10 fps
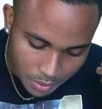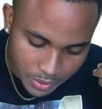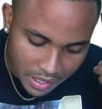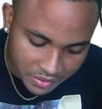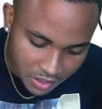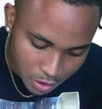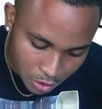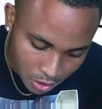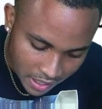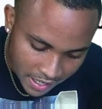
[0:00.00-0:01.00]
we have to
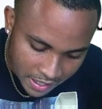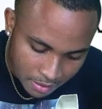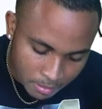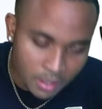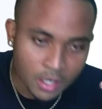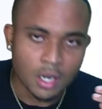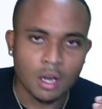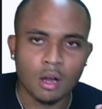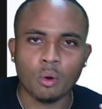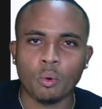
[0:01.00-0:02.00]
describe
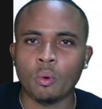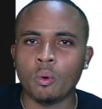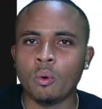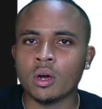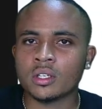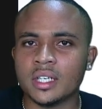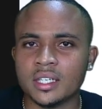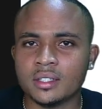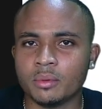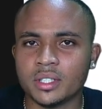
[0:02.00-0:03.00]
what
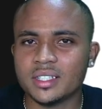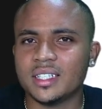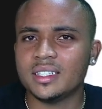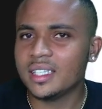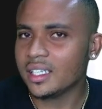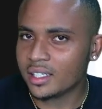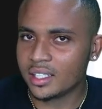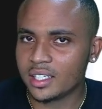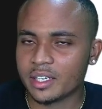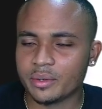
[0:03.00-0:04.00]
is entailed
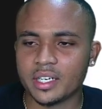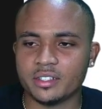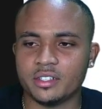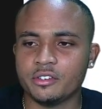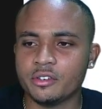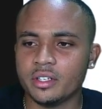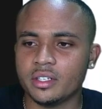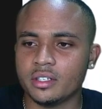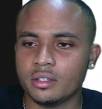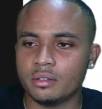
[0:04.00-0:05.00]
in liquid asset
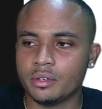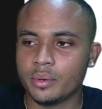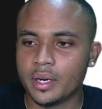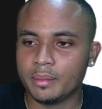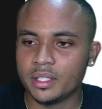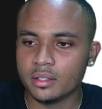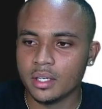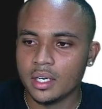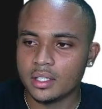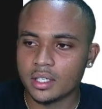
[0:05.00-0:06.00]
requirement.
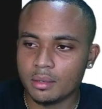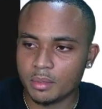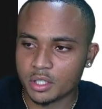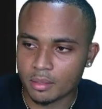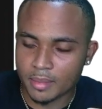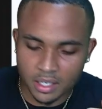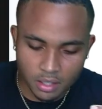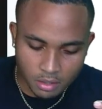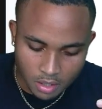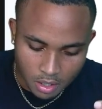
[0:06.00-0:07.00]
The commercial bank
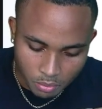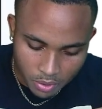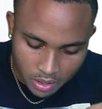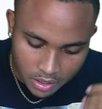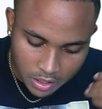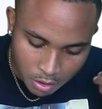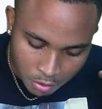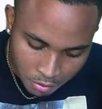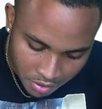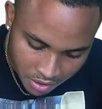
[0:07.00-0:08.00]
will
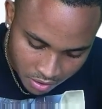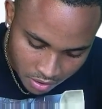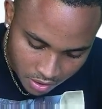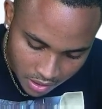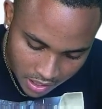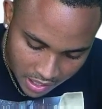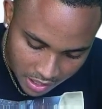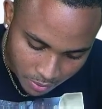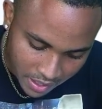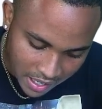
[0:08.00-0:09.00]
decrease their
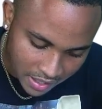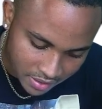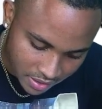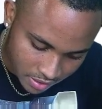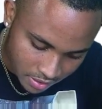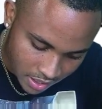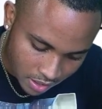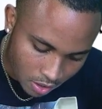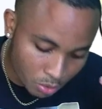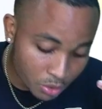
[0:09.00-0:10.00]
liquid assets, and
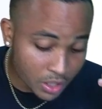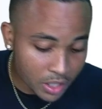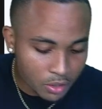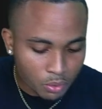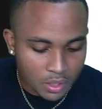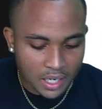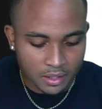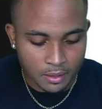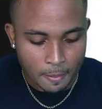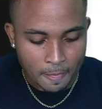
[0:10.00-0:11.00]
how do they do
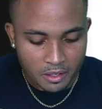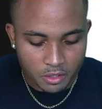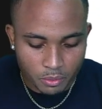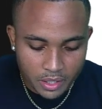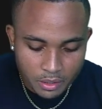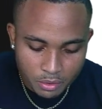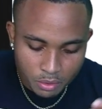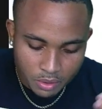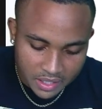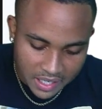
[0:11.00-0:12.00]
that? So what they'll
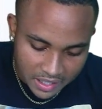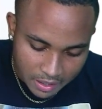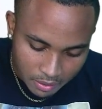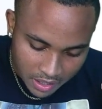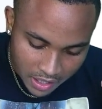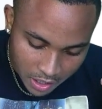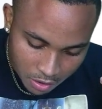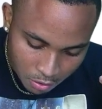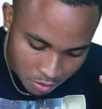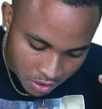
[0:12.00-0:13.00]
do is that they'll
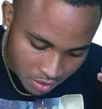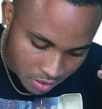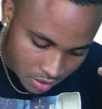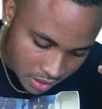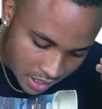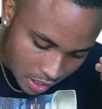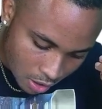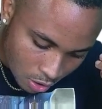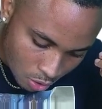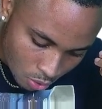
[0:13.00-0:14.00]
increase their
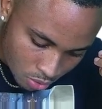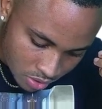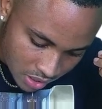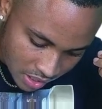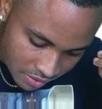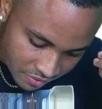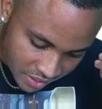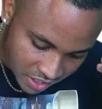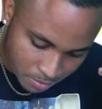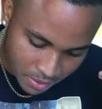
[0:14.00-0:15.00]
loans and
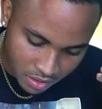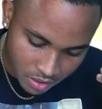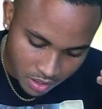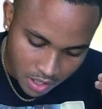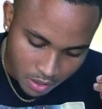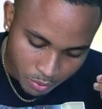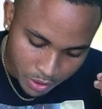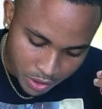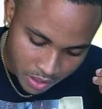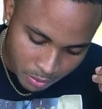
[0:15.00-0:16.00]
investments,
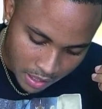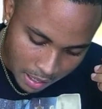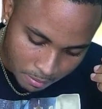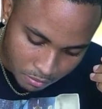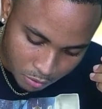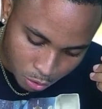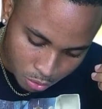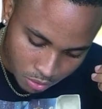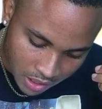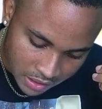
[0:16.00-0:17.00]
which will happen
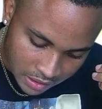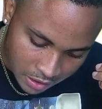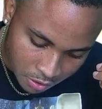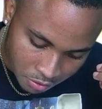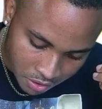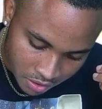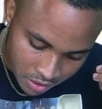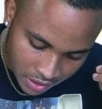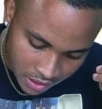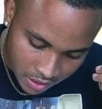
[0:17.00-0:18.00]
through a
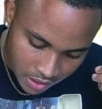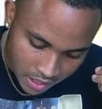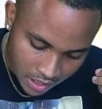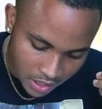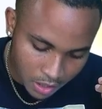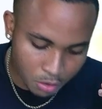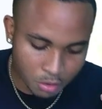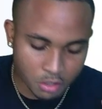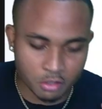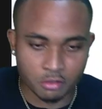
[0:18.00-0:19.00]
decrease in their
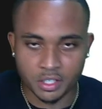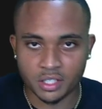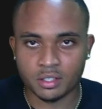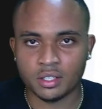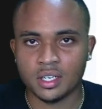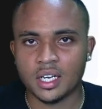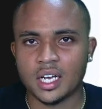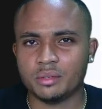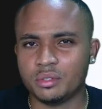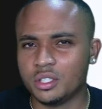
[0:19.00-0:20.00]
interest rates,
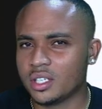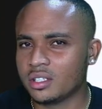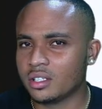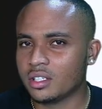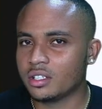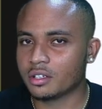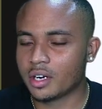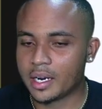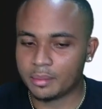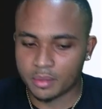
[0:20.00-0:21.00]
as we just
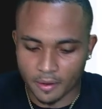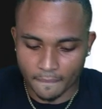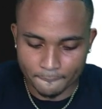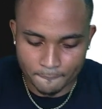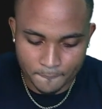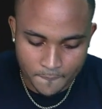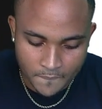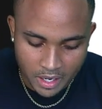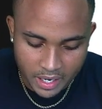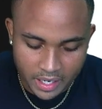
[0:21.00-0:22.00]
described.
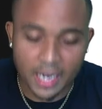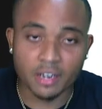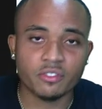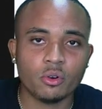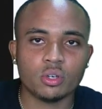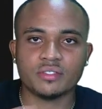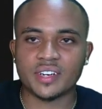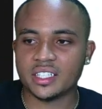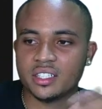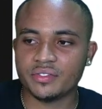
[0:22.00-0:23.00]
Right? And of course,
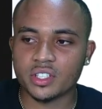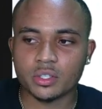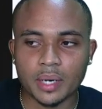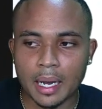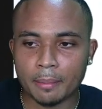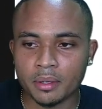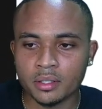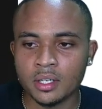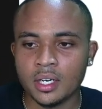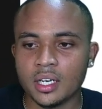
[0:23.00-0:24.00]
vice versa will
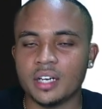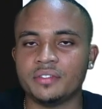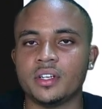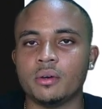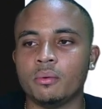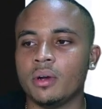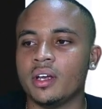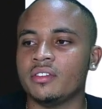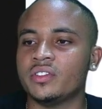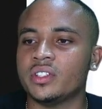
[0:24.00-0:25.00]
happen if
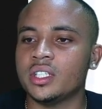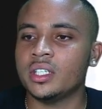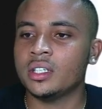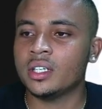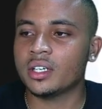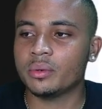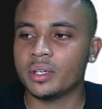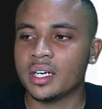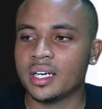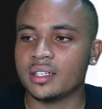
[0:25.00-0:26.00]
the
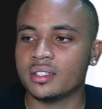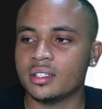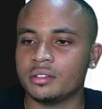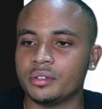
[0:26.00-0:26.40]
liquid asset